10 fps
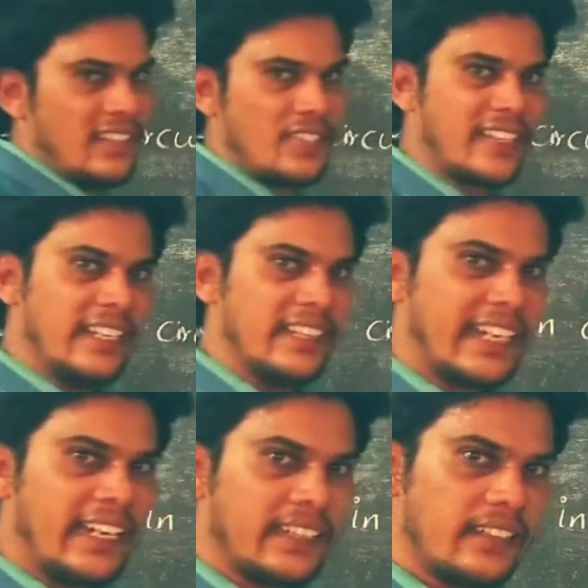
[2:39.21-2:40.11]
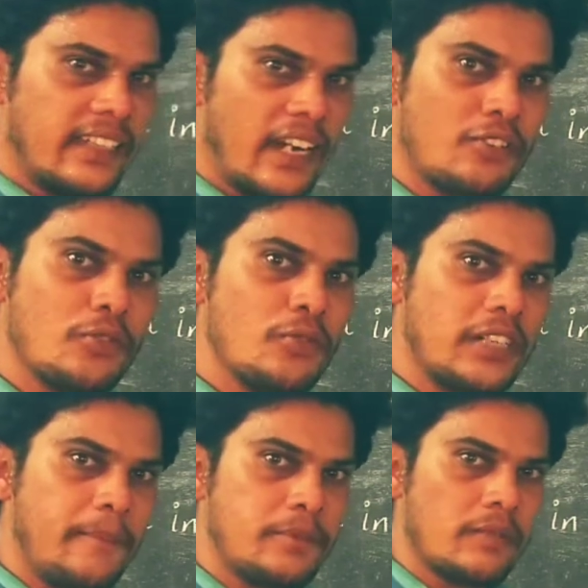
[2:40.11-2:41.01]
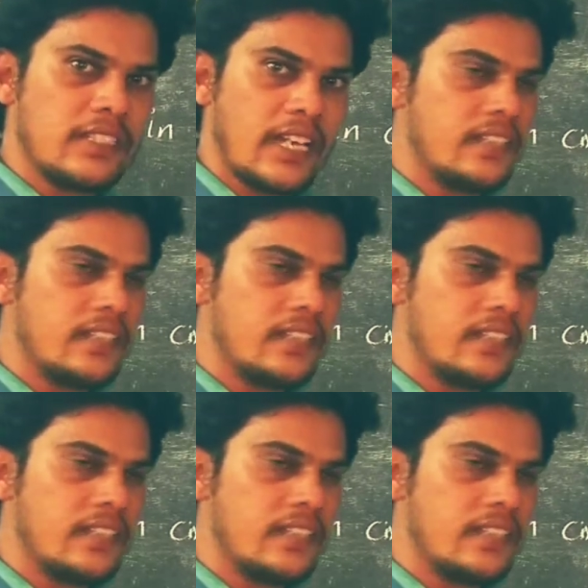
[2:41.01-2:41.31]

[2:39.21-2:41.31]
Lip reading: so in the conductor there are two types of the